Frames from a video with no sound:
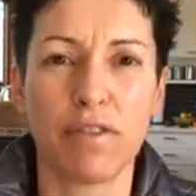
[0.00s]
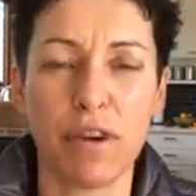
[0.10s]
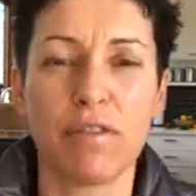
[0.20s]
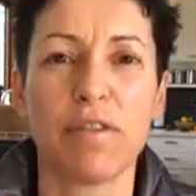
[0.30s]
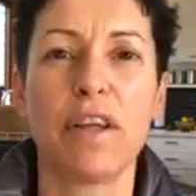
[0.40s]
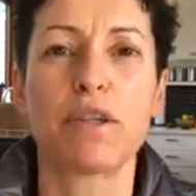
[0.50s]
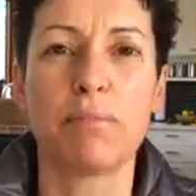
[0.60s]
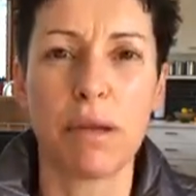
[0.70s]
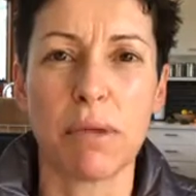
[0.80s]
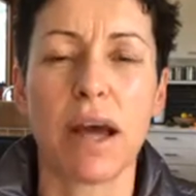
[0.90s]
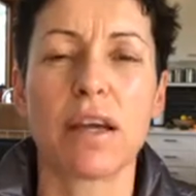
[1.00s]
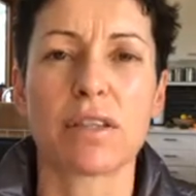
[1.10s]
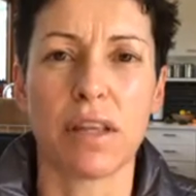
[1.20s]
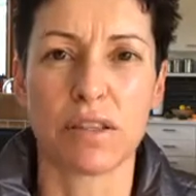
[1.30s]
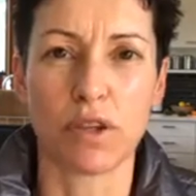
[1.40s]
fruit and veg, meat
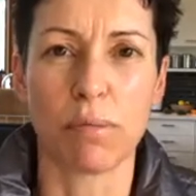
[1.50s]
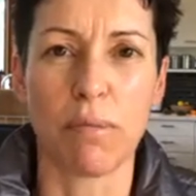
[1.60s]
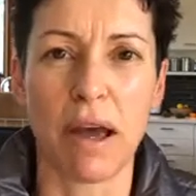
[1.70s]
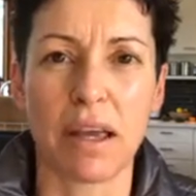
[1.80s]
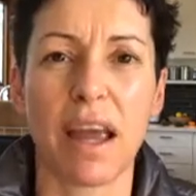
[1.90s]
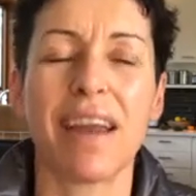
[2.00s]
markets, and the supermarket,